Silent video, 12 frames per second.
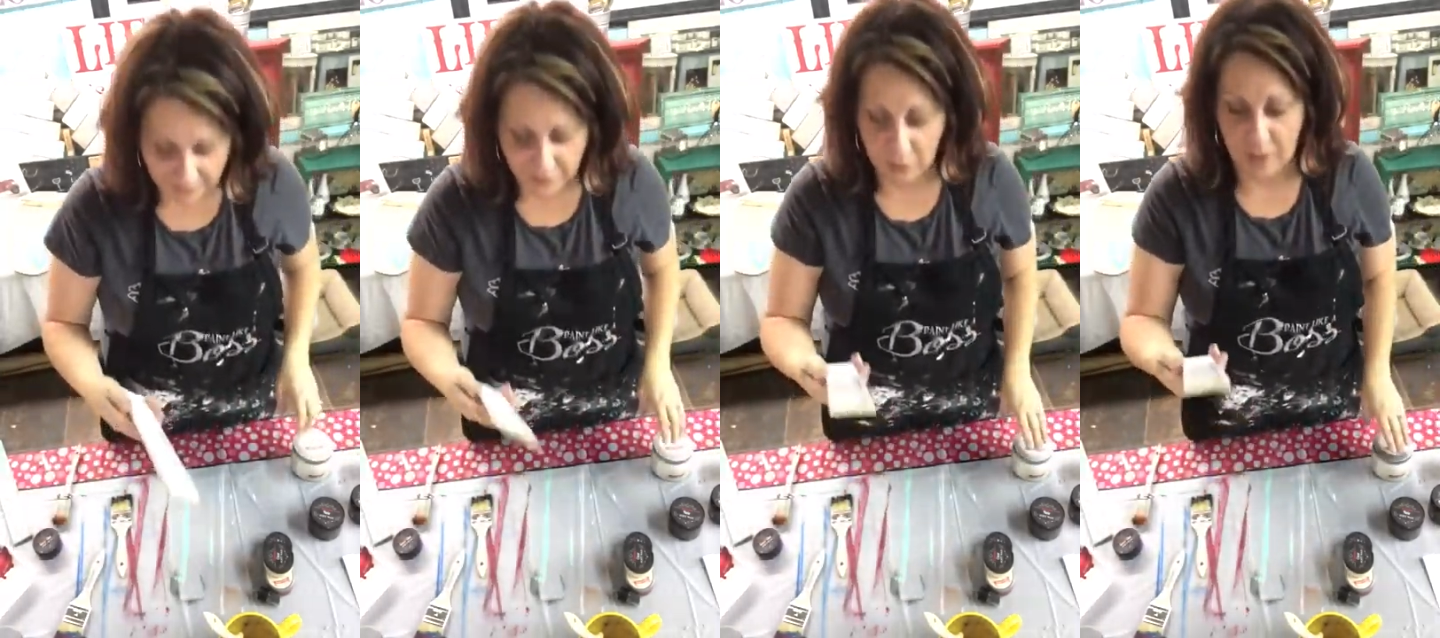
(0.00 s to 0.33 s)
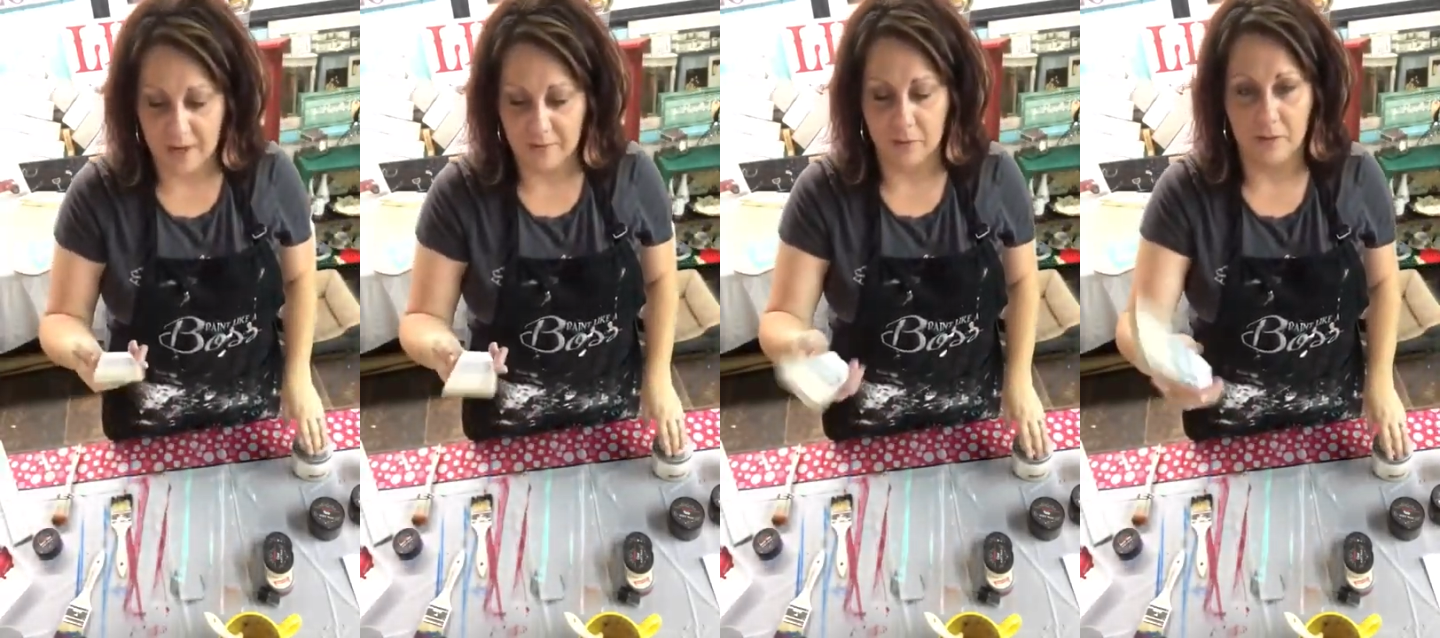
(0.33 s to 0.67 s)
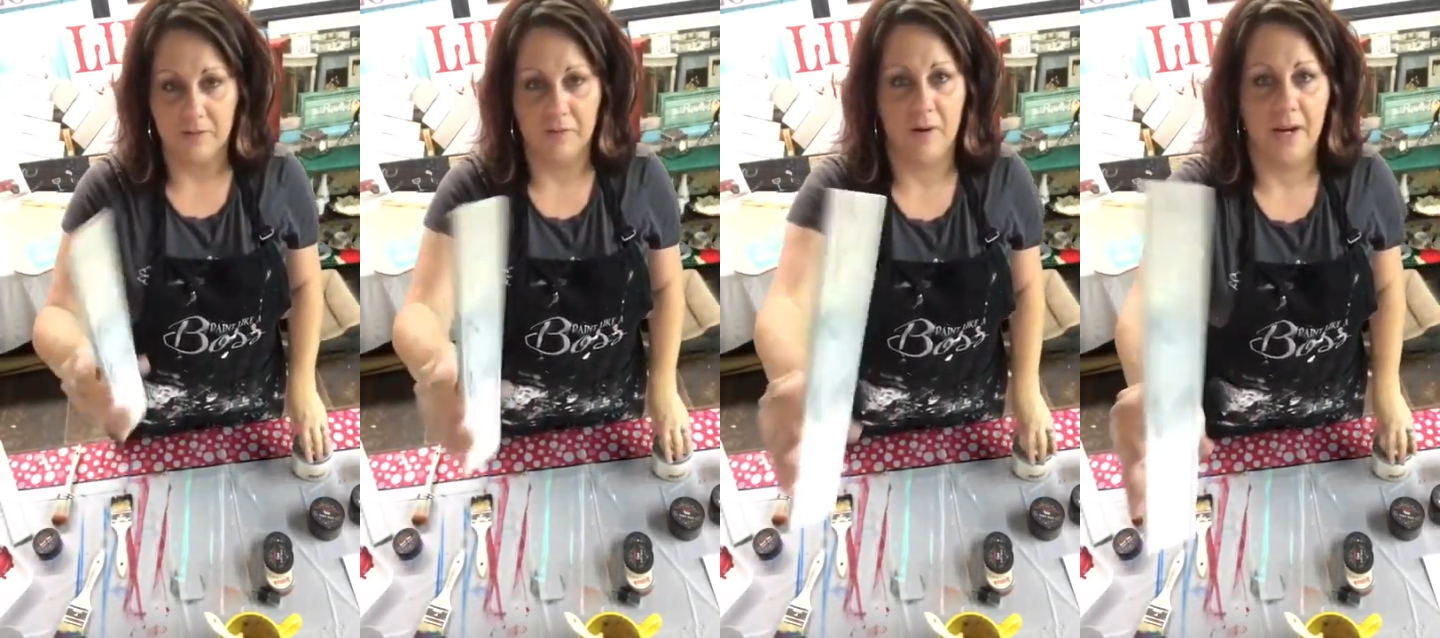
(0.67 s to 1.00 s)
If you're ever
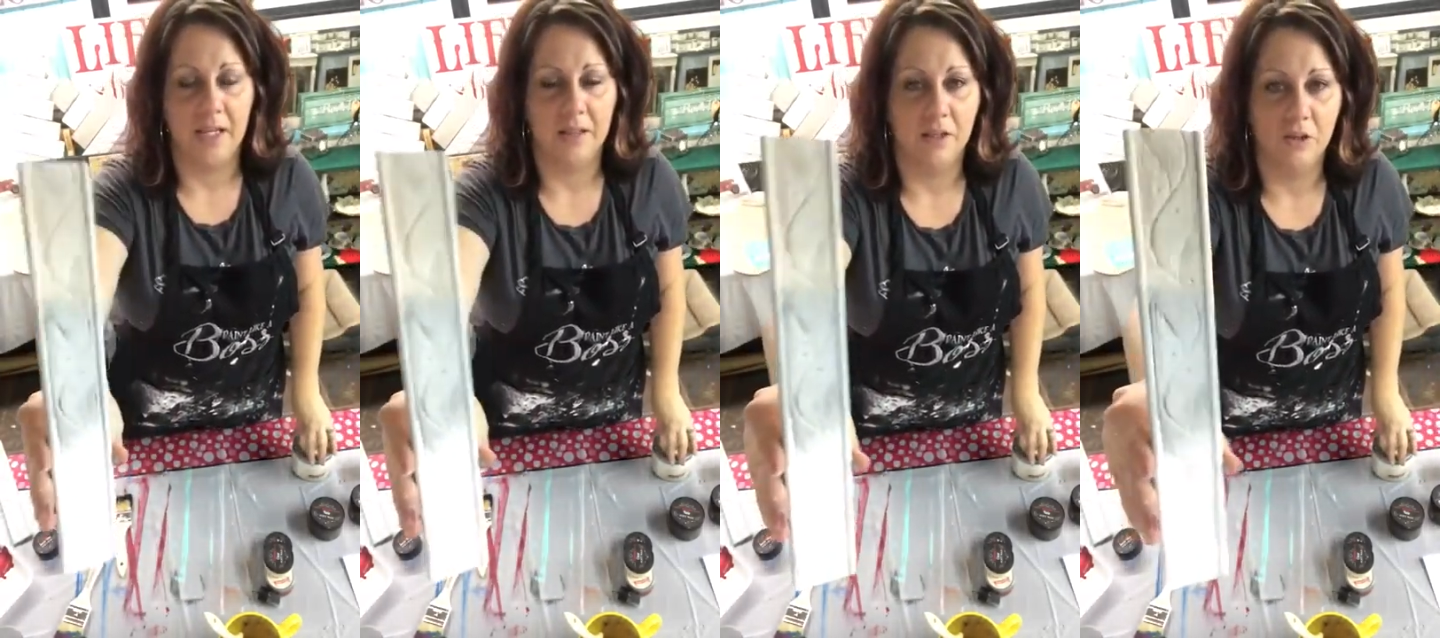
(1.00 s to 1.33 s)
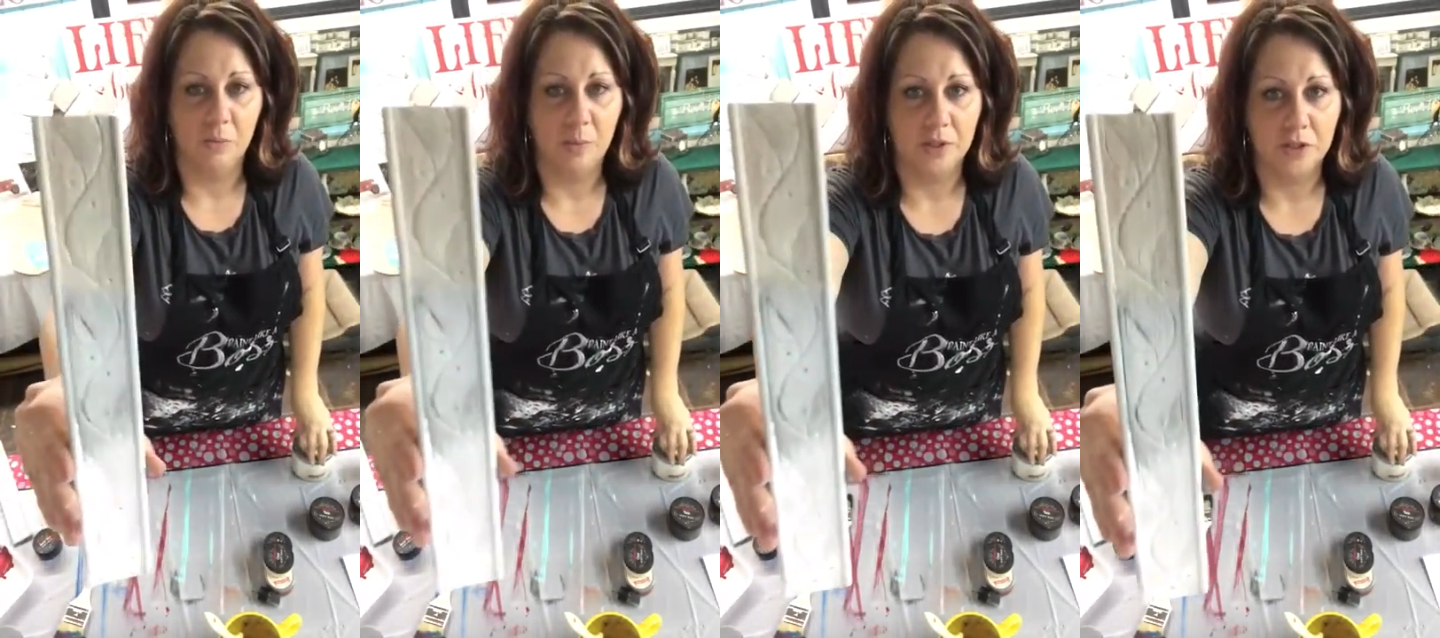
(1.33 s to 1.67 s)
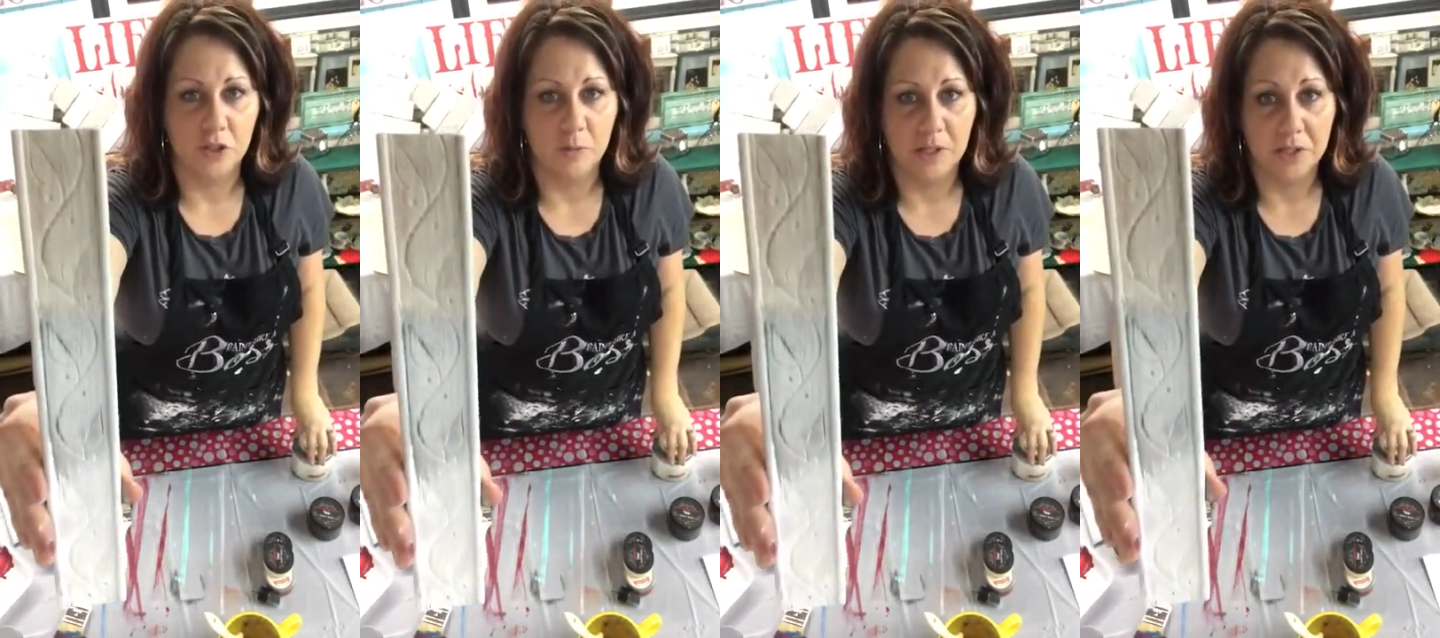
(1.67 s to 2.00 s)
afraid that you've put
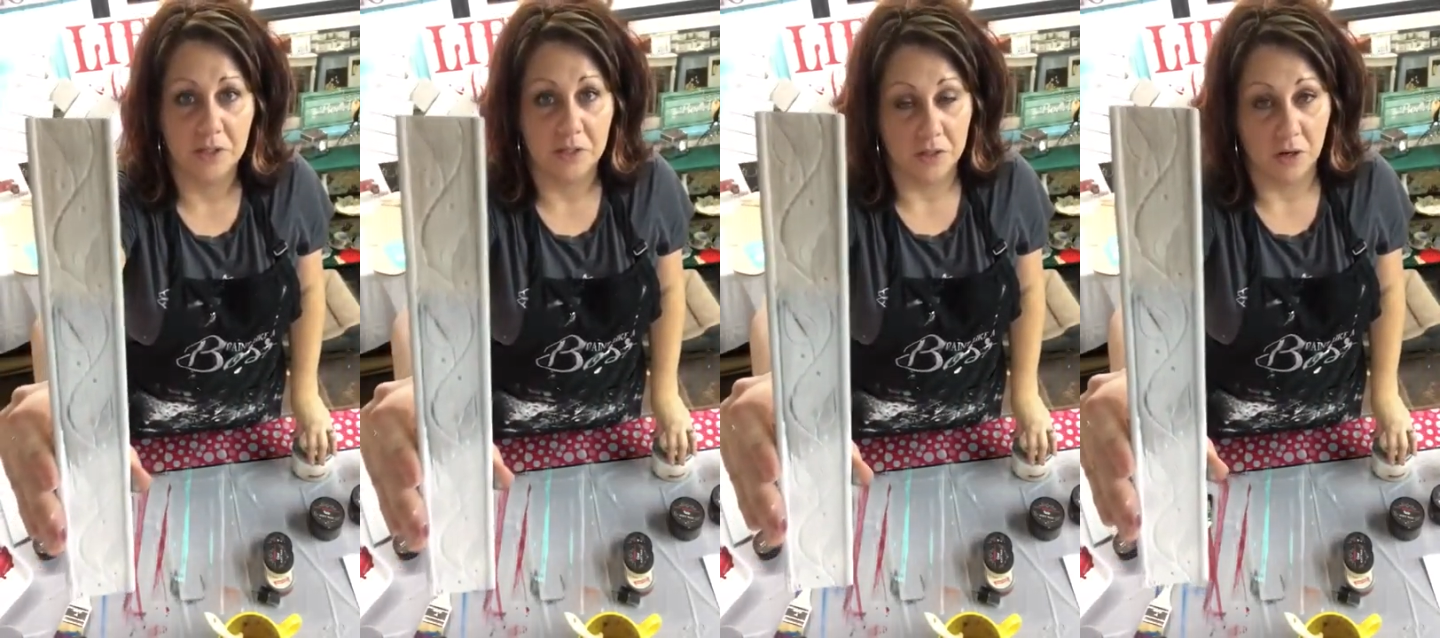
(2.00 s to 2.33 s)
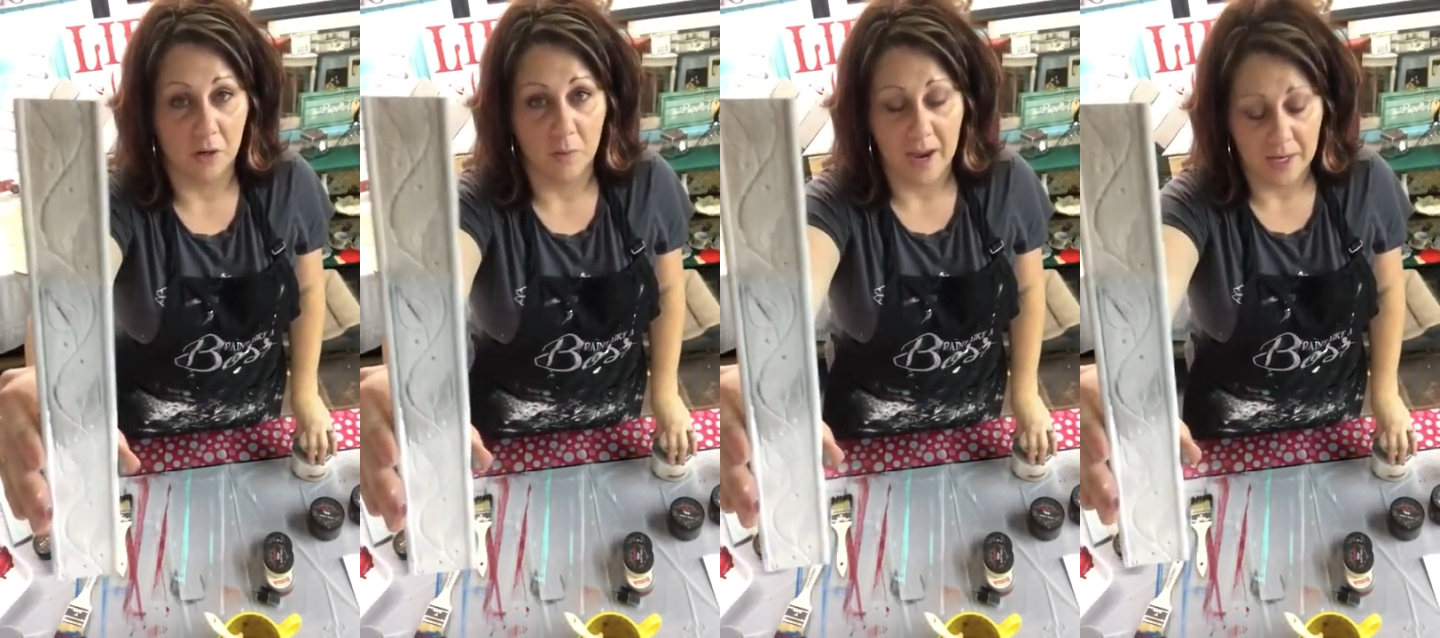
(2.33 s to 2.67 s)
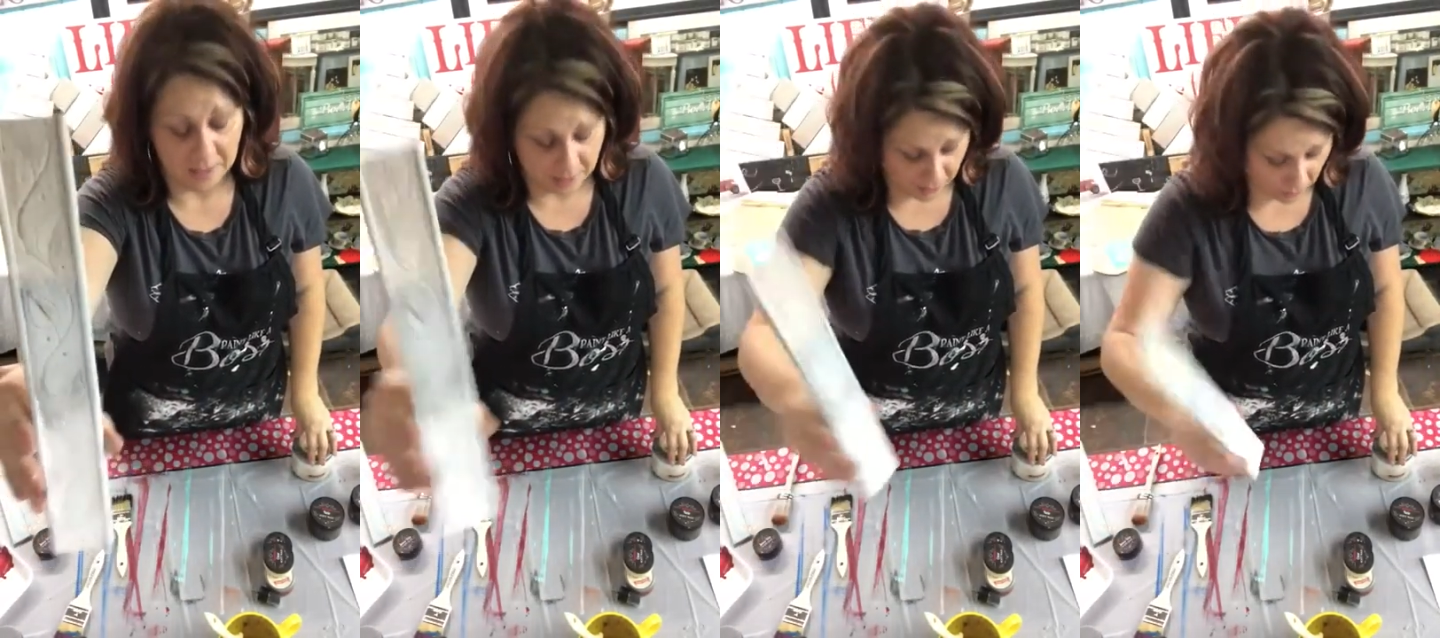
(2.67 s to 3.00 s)
too much of the dark
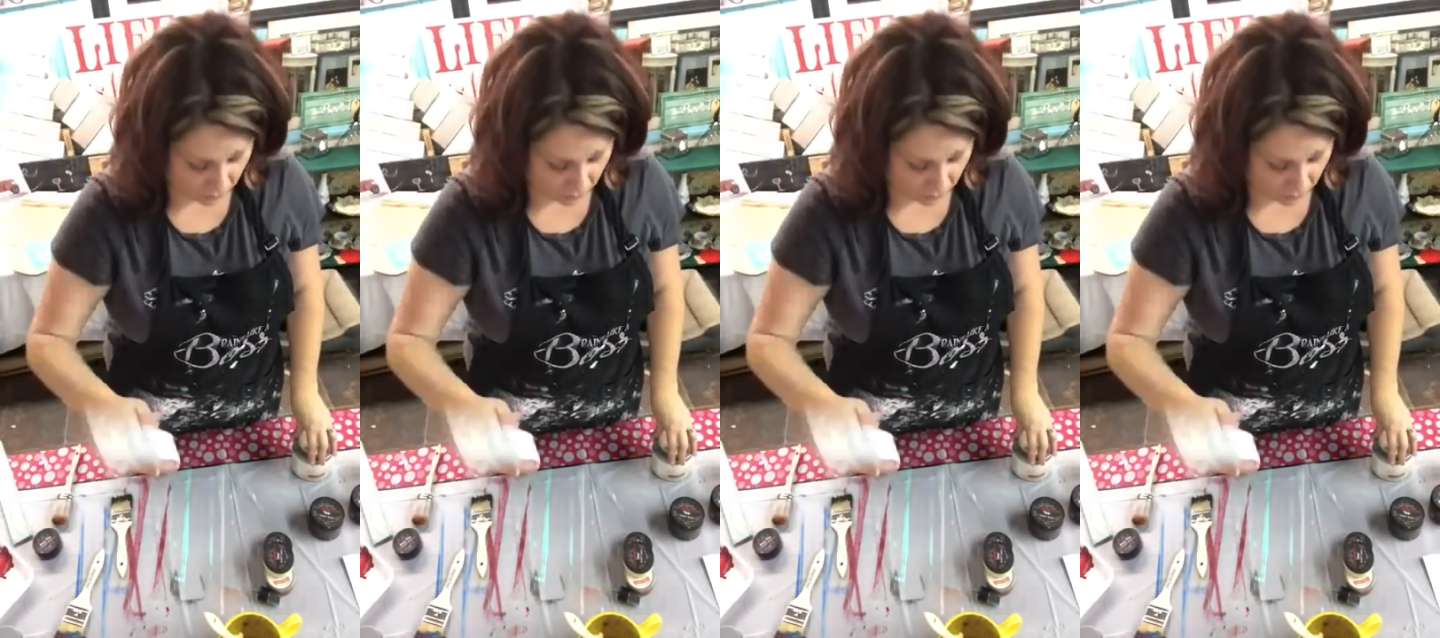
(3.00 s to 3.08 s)
waxes